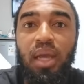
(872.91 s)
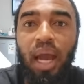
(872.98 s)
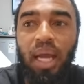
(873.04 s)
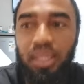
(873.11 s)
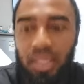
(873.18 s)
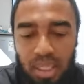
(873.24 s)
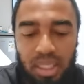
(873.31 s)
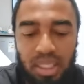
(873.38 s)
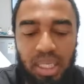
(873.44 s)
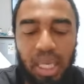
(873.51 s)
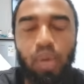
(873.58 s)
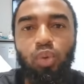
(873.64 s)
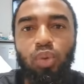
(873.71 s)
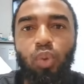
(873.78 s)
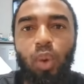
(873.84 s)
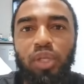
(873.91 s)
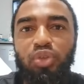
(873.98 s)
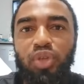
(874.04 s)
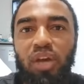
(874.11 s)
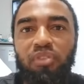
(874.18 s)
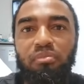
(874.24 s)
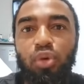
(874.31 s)
I think the DA will want
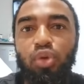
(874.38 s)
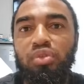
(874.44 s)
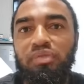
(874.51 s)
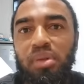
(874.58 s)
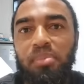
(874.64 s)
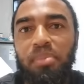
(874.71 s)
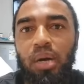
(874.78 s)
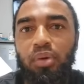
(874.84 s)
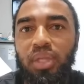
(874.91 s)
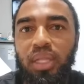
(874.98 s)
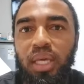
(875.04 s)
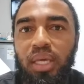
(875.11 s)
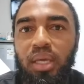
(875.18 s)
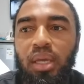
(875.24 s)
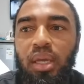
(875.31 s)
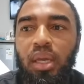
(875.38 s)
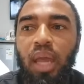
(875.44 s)
to have most of the power there.